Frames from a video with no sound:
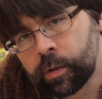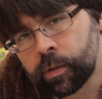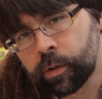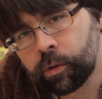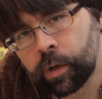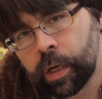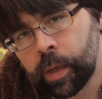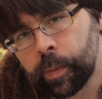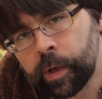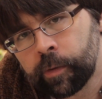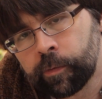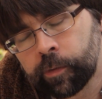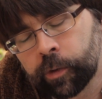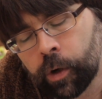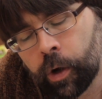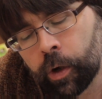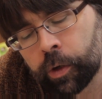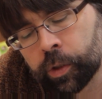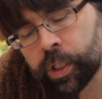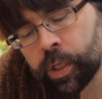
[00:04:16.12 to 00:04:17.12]
screaming
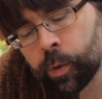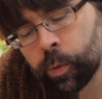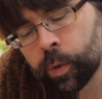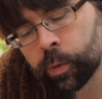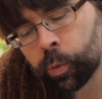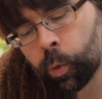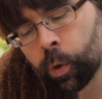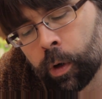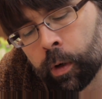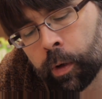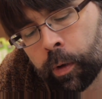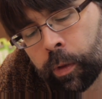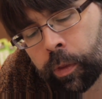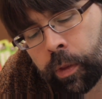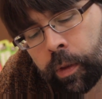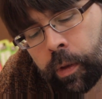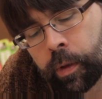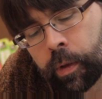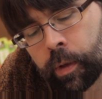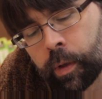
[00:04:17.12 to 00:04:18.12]
for all she was
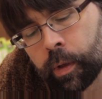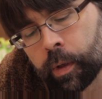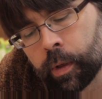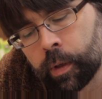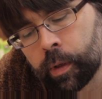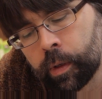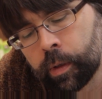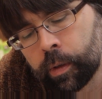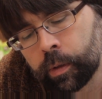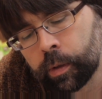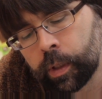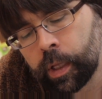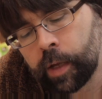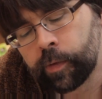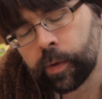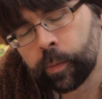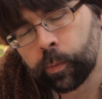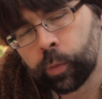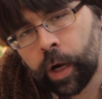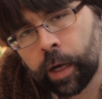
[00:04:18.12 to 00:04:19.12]
worth,
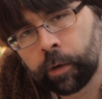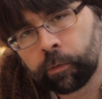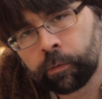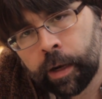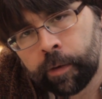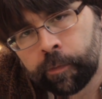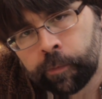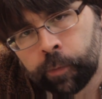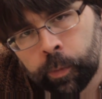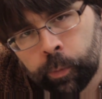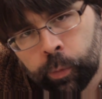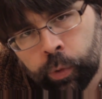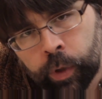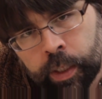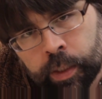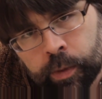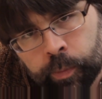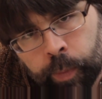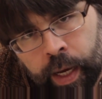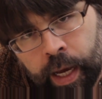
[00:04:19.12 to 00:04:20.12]
leaving bright red
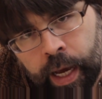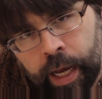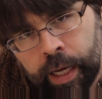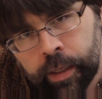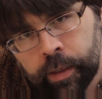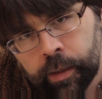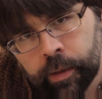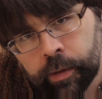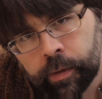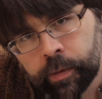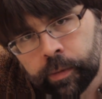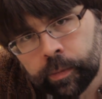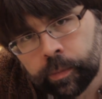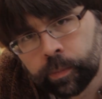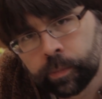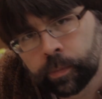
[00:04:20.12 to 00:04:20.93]
footprints behind her.